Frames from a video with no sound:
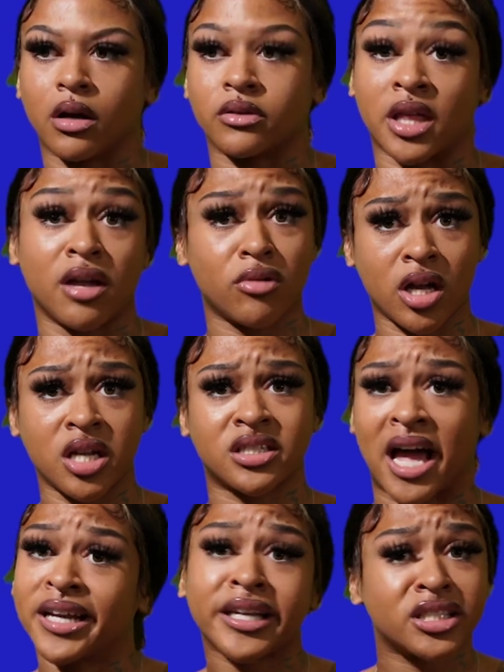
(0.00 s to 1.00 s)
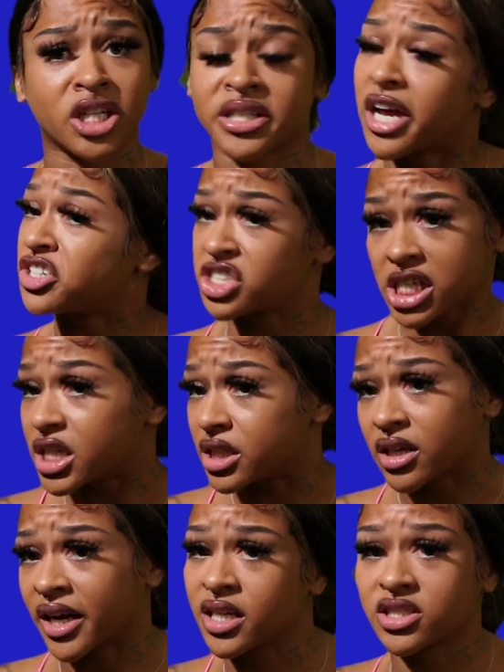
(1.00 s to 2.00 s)
They was. I didn't turn down shit.
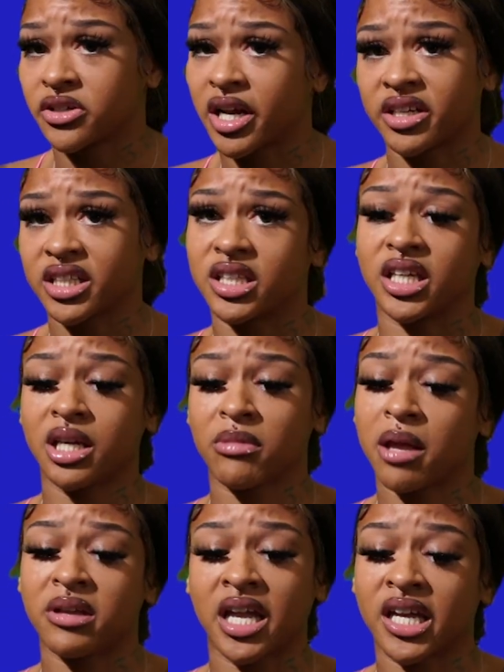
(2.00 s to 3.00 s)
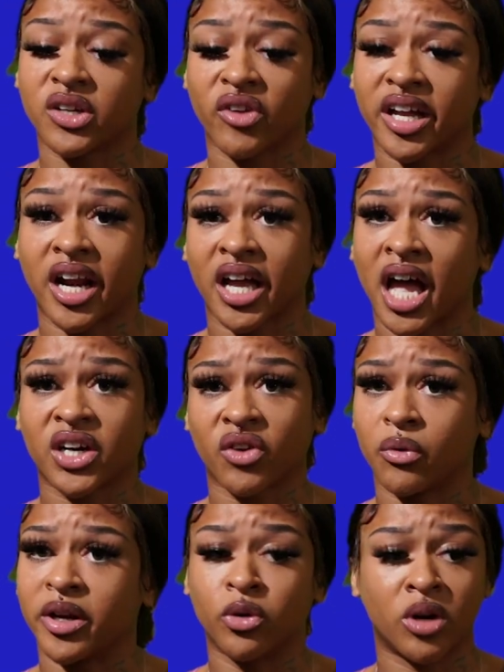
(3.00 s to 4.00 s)
I didn't turn down nothing. He made me get in the ring, and I got in the
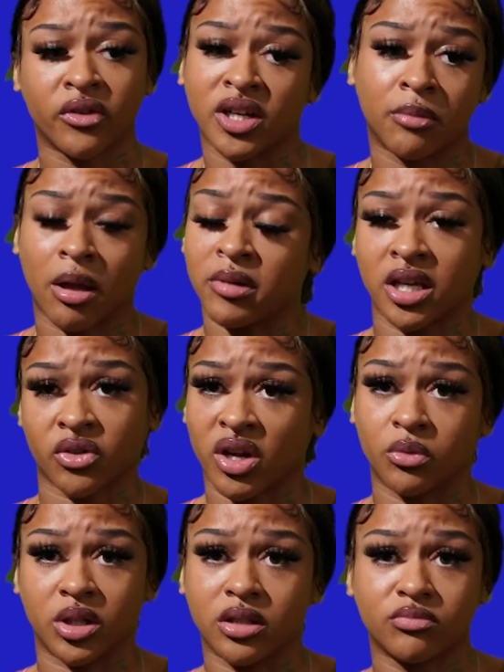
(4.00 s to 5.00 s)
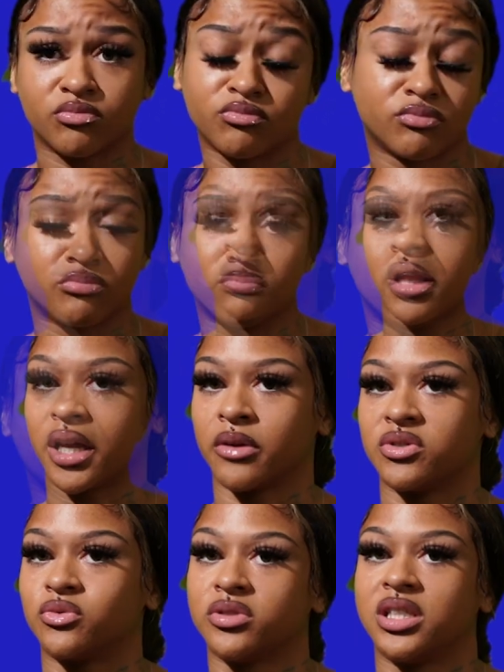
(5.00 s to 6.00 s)
ring with whoever he made me get in the ring with. Like, it
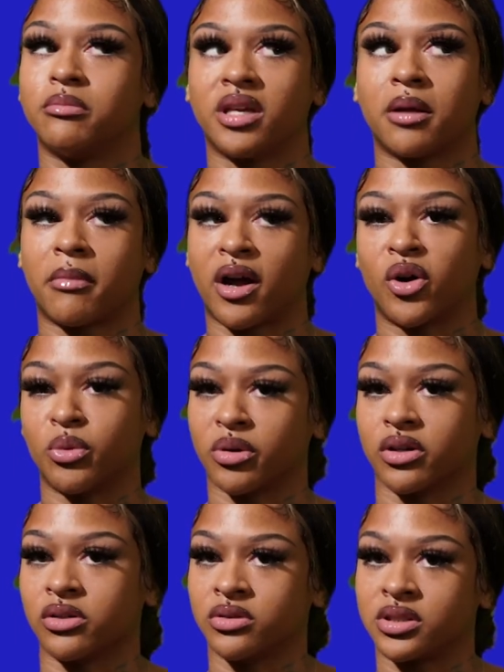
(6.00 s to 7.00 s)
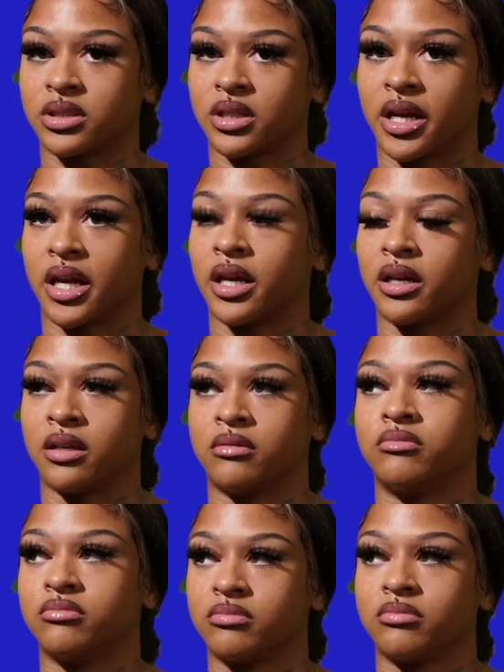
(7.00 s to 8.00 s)
was really me and my homegirls,
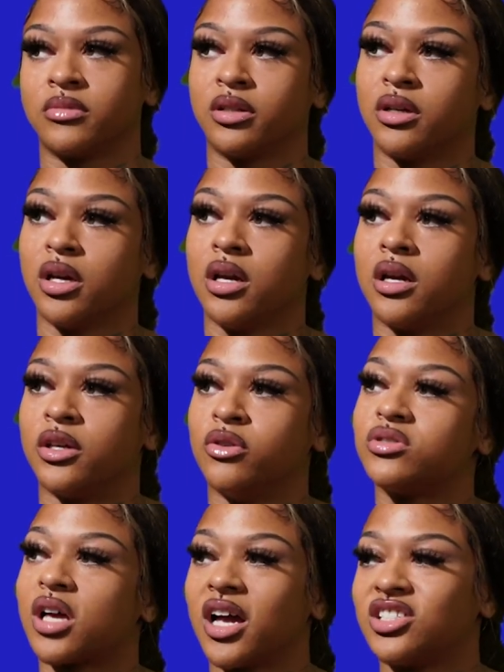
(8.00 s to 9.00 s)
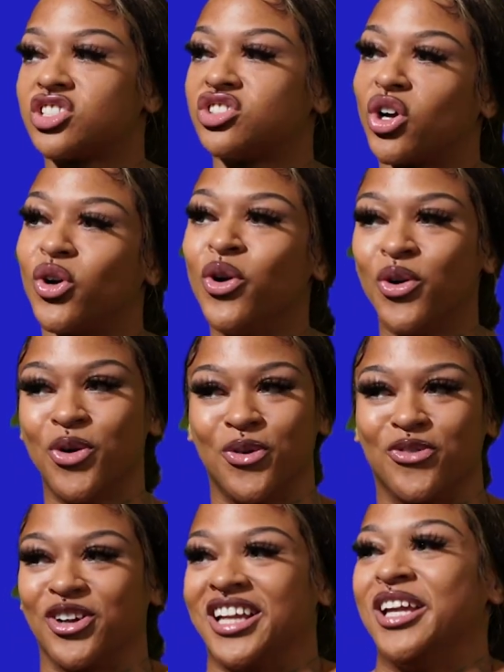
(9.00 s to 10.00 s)
and Utah just known
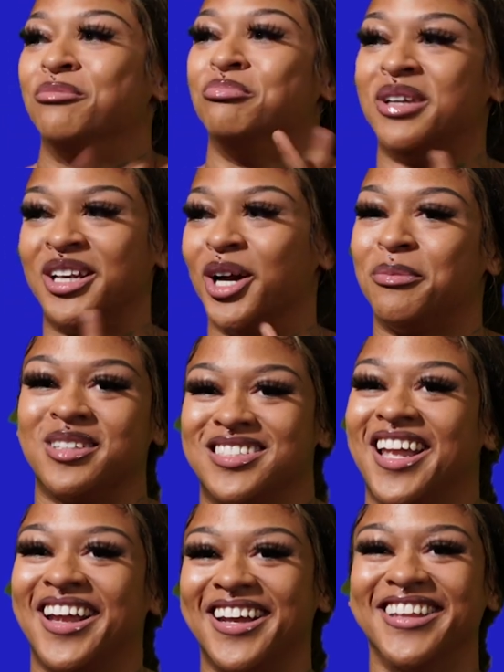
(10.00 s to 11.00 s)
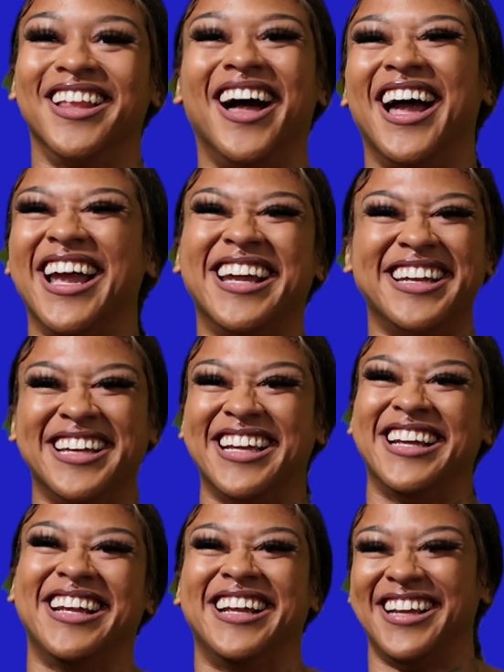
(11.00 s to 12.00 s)
for getting beat up and staying.
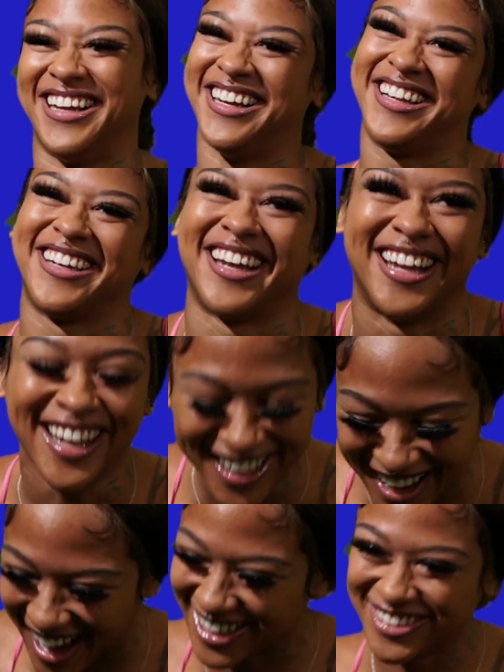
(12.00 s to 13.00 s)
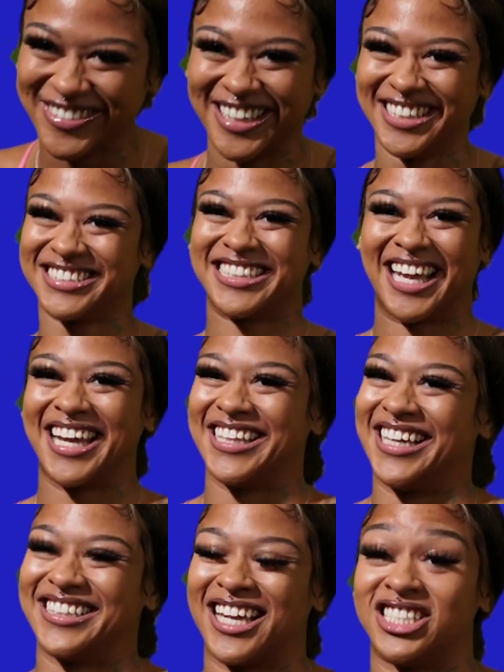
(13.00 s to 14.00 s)
Like, I don't mean to say it
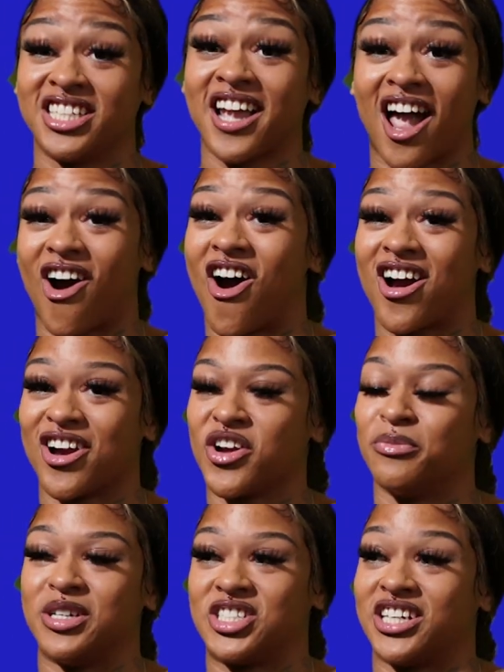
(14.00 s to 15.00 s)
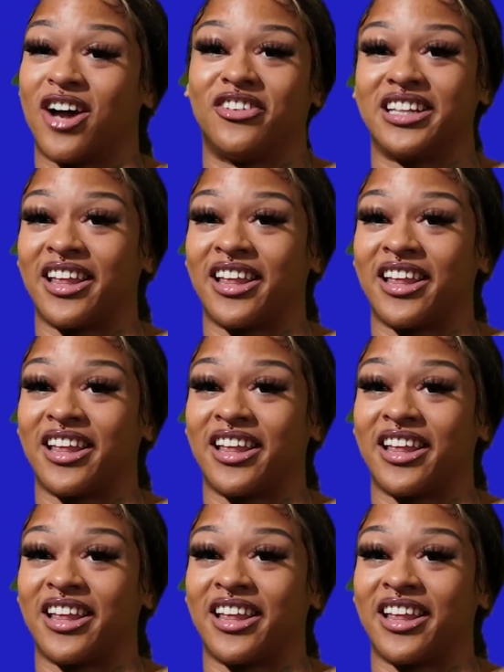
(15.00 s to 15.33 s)
like that. She got hard, but shit, I would have